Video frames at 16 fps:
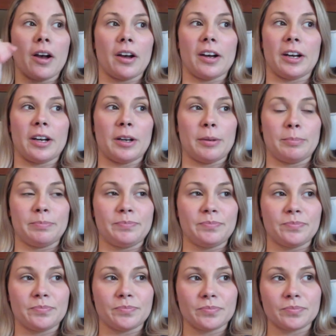Um,
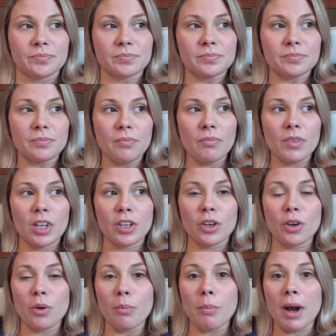
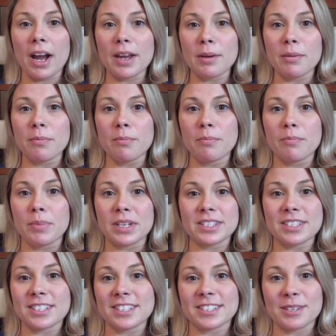You know, my
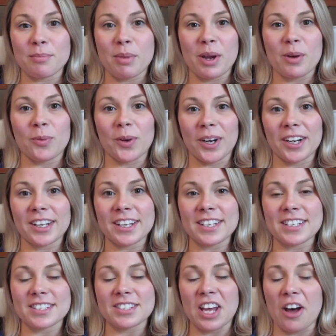business and my work
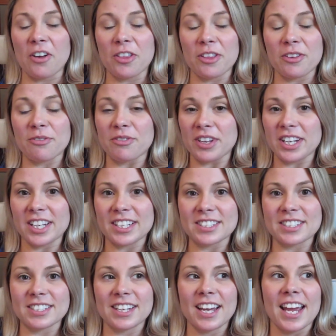is health and
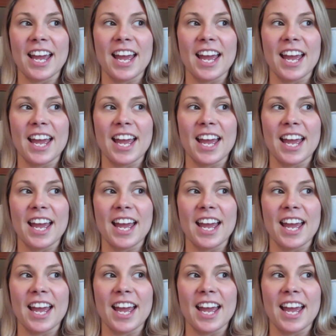fitness.